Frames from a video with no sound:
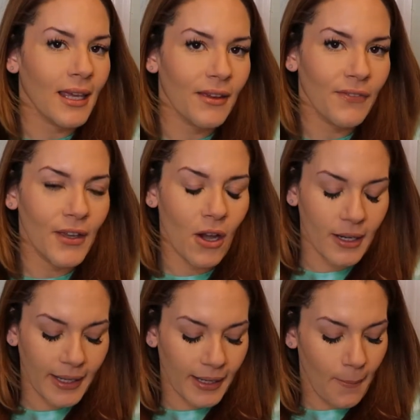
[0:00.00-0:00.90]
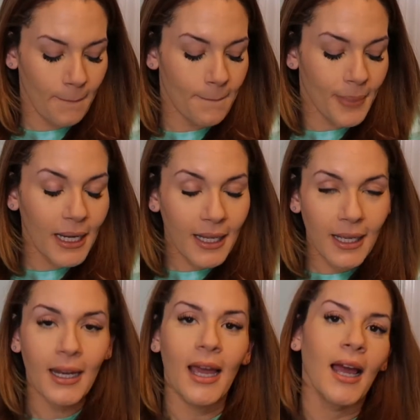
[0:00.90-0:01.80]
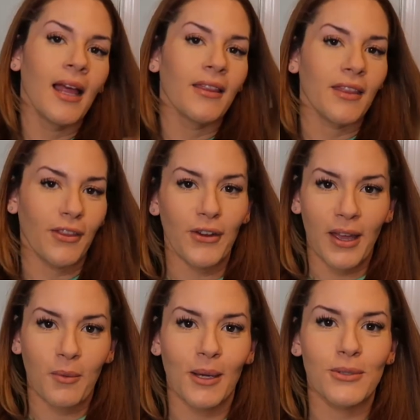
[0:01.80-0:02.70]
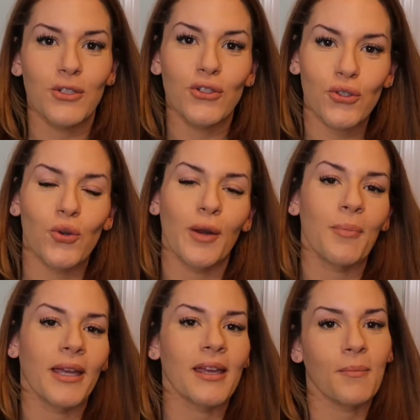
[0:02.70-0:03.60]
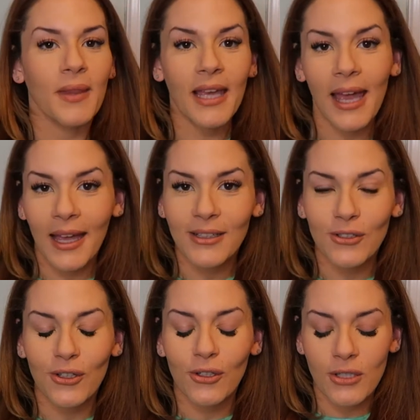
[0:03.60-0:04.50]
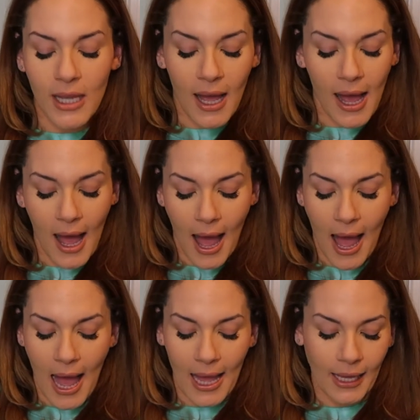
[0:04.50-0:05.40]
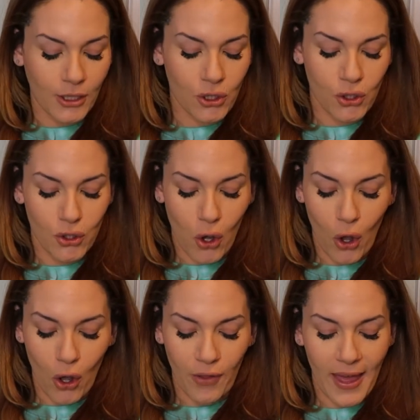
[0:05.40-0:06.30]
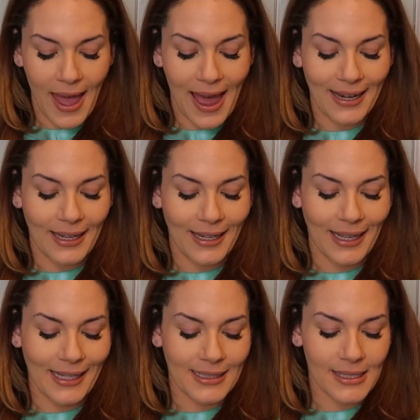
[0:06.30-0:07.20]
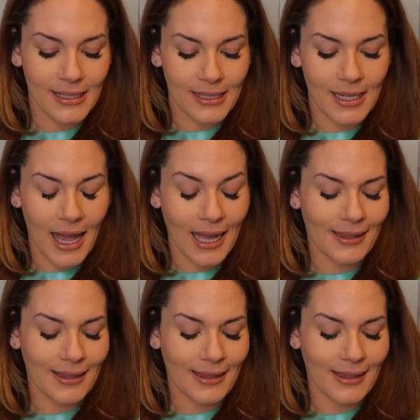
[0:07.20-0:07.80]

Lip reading: iffy on it. But the other day when I was in the store picking up the candles, I saw they had it in stock.